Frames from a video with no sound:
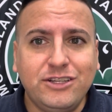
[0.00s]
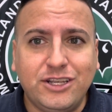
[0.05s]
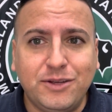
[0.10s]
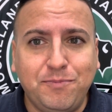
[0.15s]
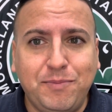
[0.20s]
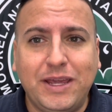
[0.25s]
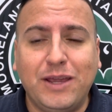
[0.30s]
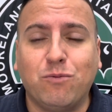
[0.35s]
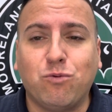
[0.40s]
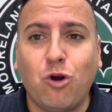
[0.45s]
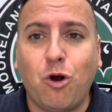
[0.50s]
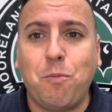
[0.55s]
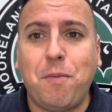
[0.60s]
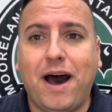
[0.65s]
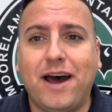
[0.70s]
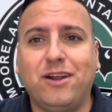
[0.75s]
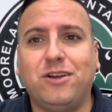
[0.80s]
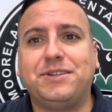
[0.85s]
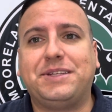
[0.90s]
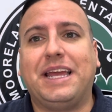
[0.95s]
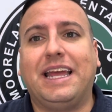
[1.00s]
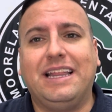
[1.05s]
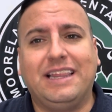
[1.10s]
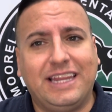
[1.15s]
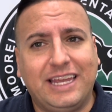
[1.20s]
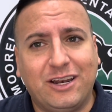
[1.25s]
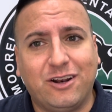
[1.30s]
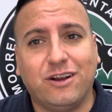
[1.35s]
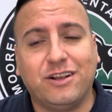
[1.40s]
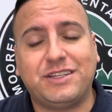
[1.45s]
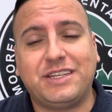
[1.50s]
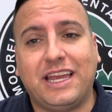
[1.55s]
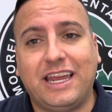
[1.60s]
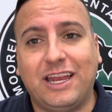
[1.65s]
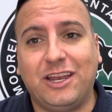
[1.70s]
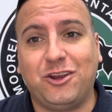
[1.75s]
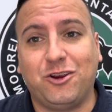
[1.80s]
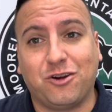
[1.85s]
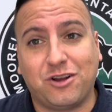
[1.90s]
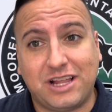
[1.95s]
to be role models and leaders
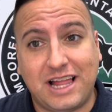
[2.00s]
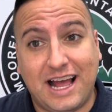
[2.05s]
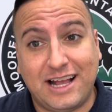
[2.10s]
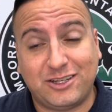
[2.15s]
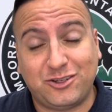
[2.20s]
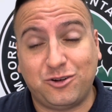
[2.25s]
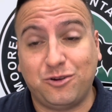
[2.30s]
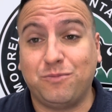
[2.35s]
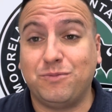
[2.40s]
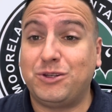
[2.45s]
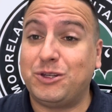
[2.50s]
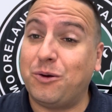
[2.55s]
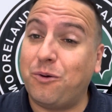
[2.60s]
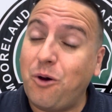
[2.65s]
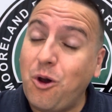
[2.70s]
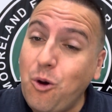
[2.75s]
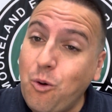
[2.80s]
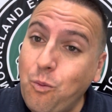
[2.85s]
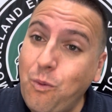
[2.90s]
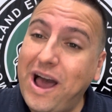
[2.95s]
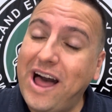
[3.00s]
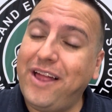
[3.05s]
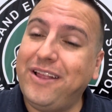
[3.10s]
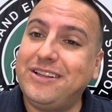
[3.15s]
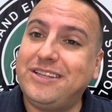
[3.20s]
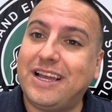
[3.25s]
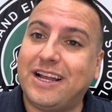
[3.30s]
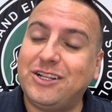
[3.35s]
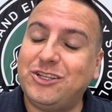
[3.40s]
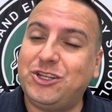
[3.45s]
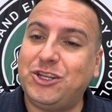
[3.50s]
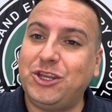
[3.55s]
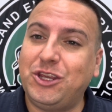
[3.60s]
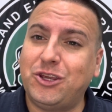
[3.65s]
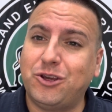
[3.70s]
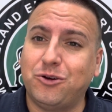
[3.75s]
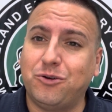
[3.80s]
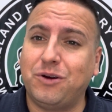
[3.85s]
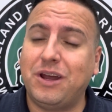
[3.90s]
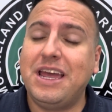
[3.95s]
in your classroom. So well done to
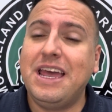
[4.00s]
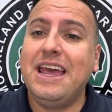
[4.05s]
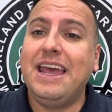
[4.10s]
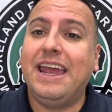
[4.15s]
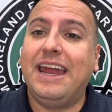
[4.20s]
you.